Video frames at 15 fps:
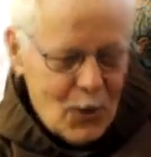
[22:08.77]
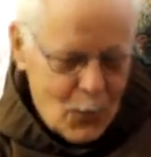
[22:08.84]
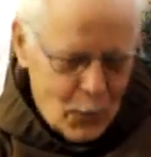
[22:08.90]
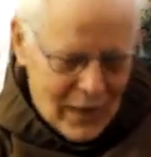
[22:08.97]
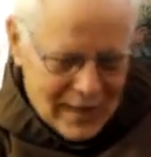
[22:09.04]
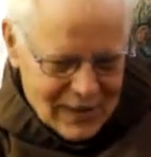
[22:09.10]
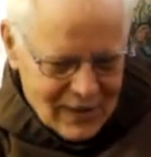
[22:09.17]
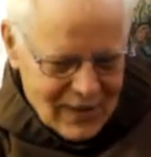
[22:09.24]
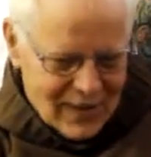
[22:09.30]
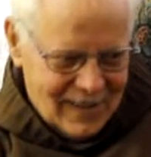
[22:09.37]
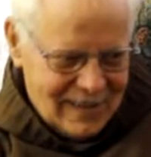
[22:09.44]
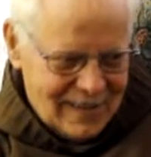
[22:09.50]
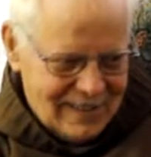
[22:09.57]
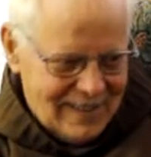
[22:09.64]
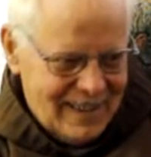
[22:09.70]
one
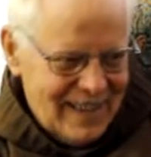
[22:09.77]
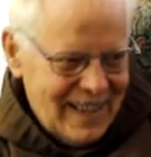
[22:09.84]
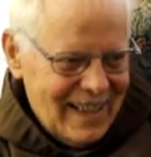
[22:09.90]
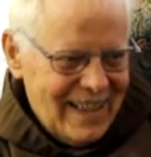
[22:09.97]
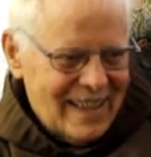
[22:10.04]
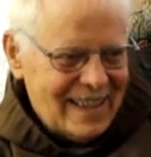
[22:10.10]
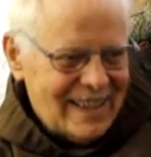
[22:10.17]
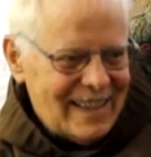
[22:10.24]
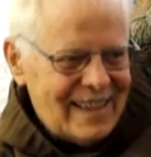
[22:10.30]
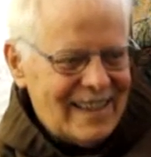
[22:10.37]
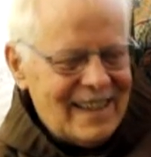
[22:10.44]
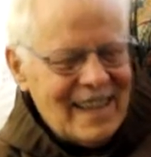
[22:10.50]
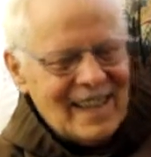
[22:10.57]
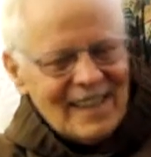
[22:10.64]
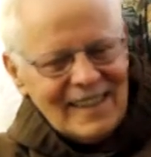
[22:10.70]
God.
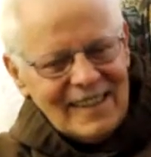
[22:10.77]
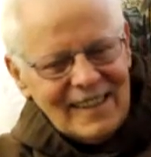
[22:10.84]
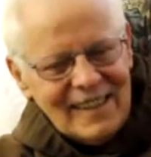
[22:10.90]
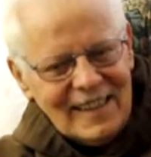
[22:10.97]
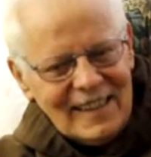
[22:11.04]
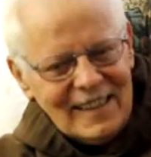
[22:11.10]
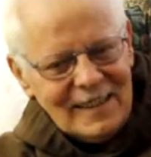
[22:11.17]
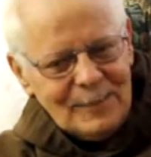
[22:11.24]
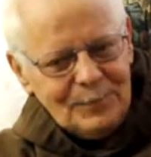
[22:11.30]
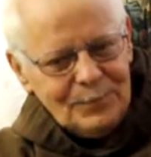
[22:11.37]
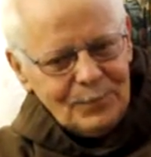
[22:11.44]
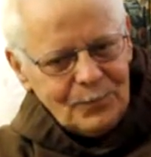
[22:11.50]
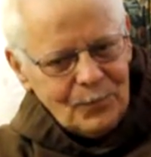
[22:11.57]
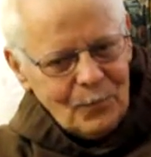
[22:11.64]
And then uh,